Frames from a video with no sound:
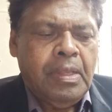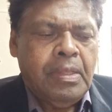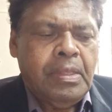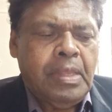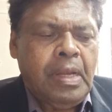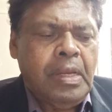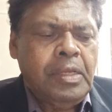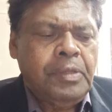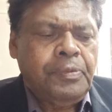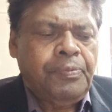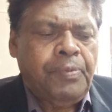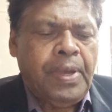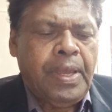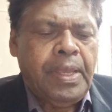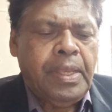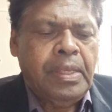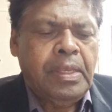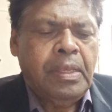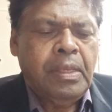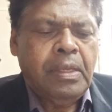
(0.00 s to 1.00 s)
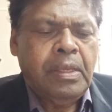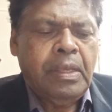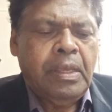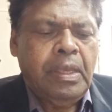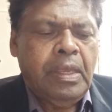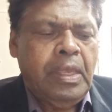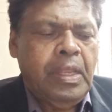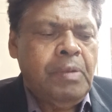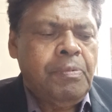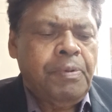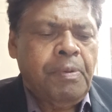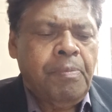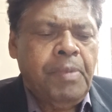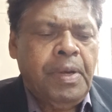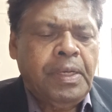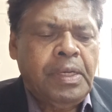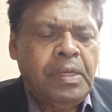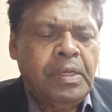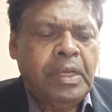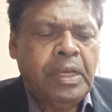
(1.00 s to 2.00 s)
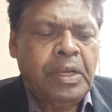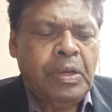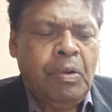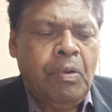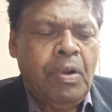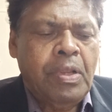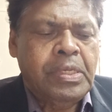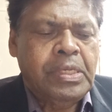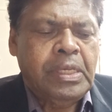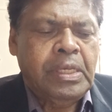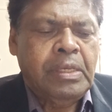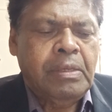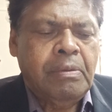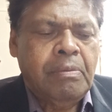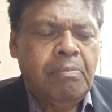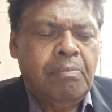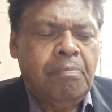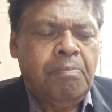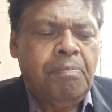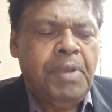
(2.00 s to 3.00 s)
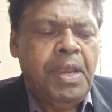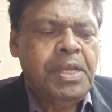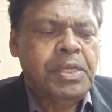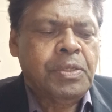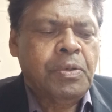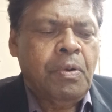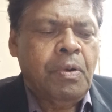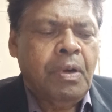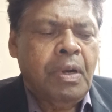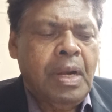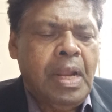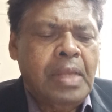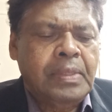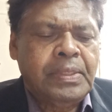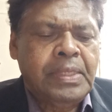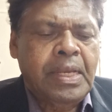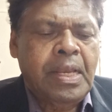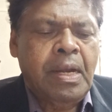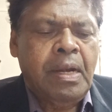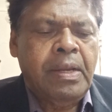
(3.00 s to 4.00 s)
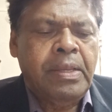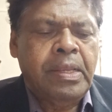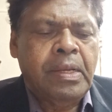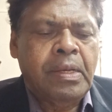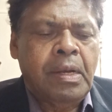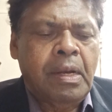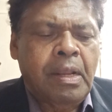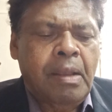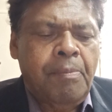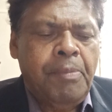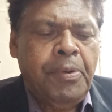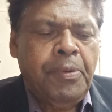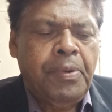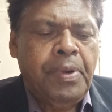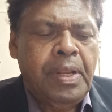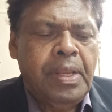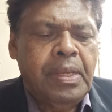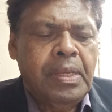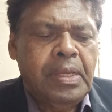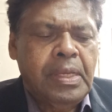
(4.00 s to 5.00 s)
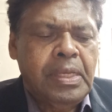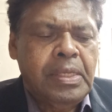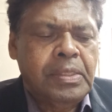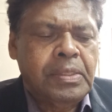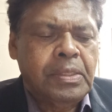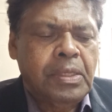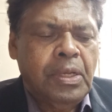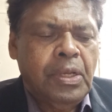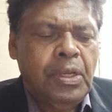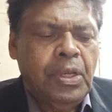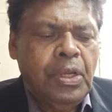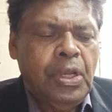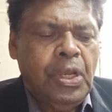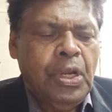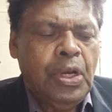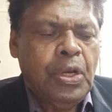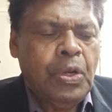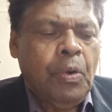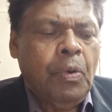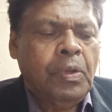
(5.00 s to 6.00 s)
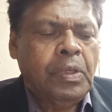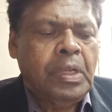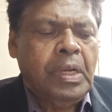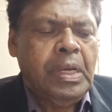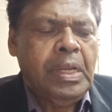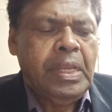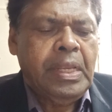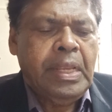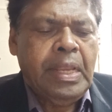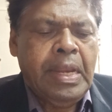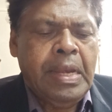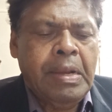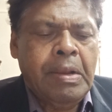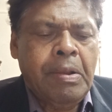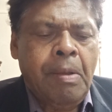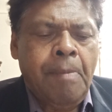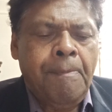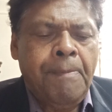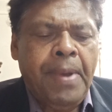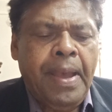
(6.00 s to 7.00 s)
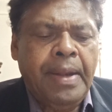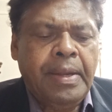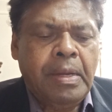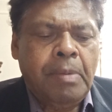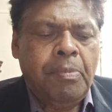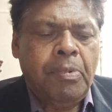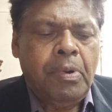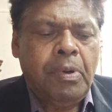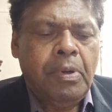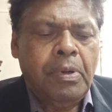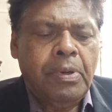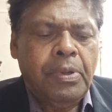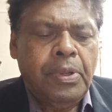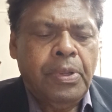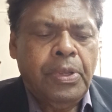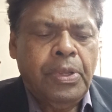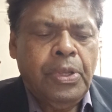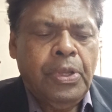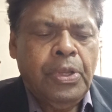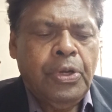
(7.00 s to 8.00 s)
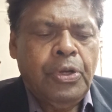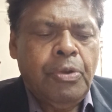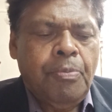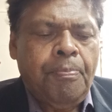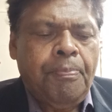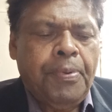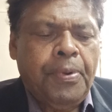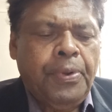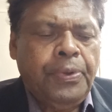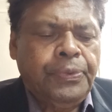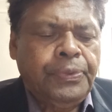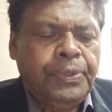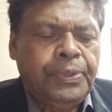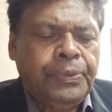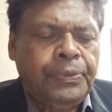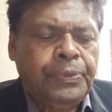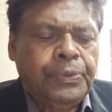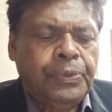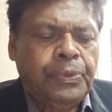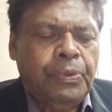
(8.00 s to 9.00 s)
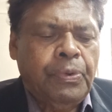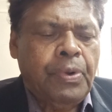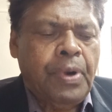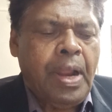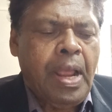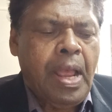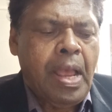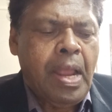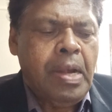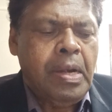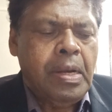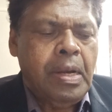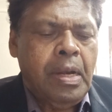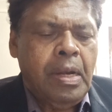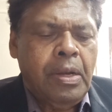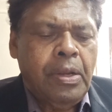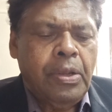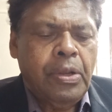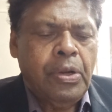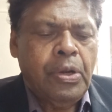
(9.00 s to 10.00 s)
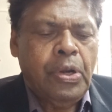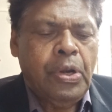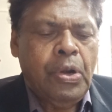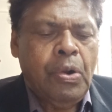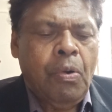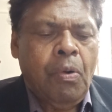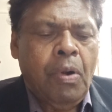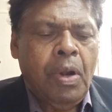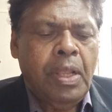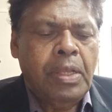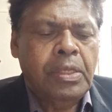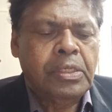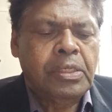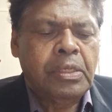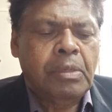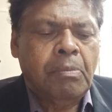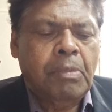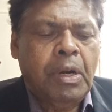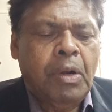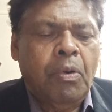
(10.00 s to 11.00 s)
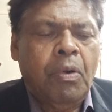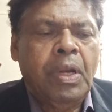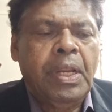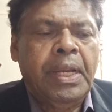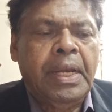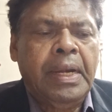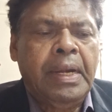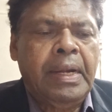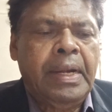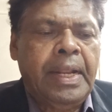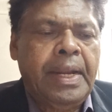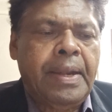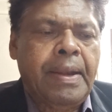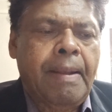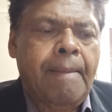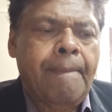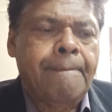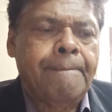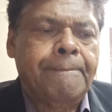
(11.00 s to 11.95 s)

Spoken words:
That is why information technology based on classical digital computing is totally incompatible to process or handle knowledge but only data.